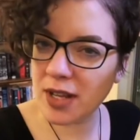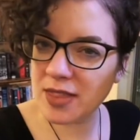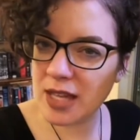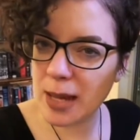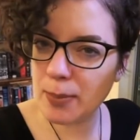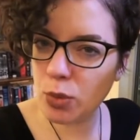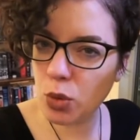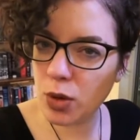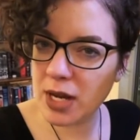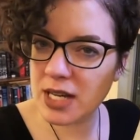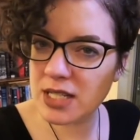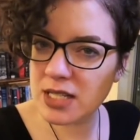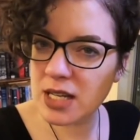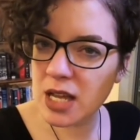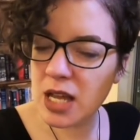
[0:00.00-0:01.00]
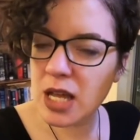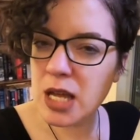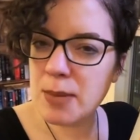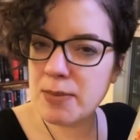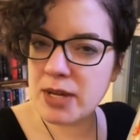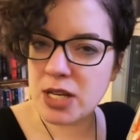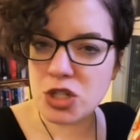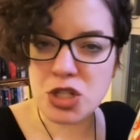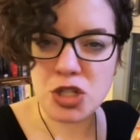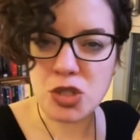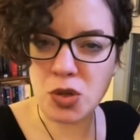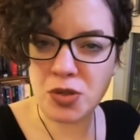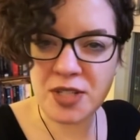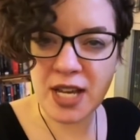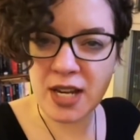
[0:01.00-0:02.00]
that point because she
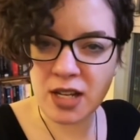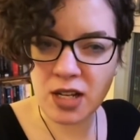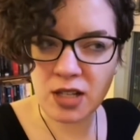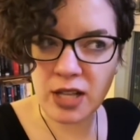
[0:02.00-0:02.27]
told Danica,